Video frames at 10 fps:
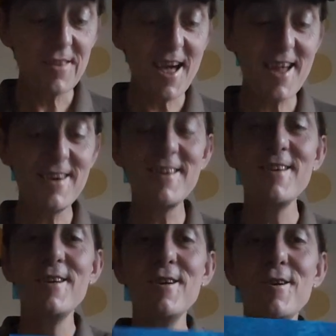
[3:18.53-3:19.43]

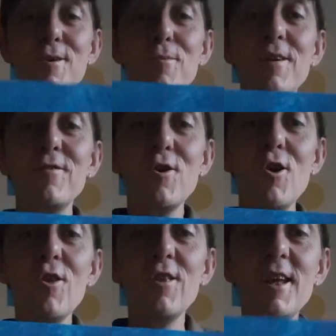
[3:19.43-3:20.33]
Then we've
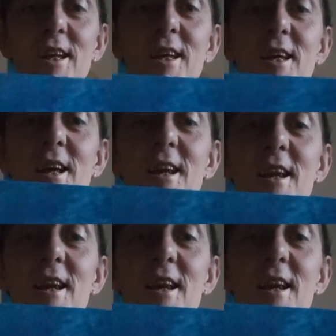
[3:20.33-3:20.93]
got the